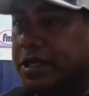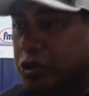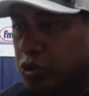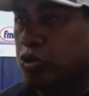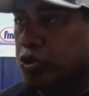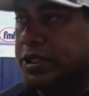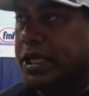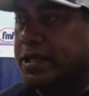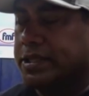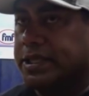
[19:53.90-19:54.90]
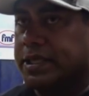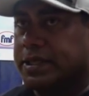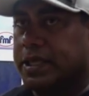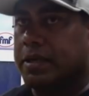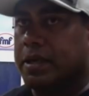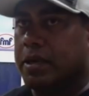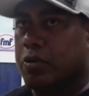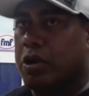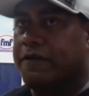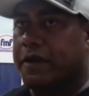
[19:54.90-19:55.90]
that is to stay in the series and
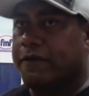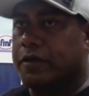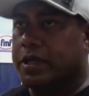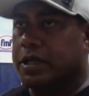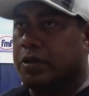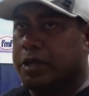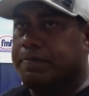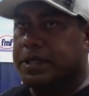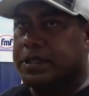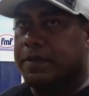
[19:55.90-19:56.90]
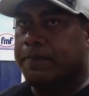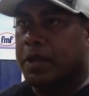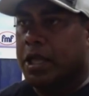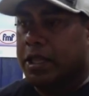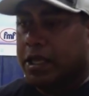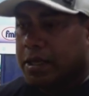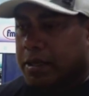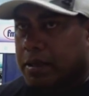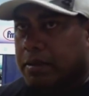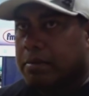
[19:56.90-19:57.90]
qualify for the Olympics. And
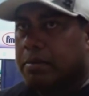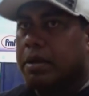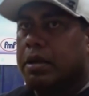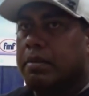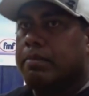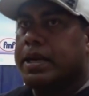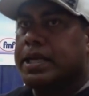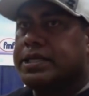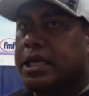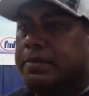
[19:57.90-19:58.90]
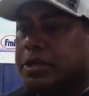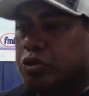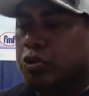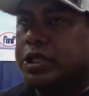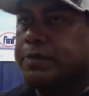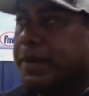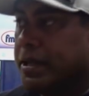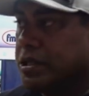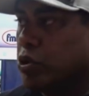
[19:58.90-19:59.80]
my next aim is to expand the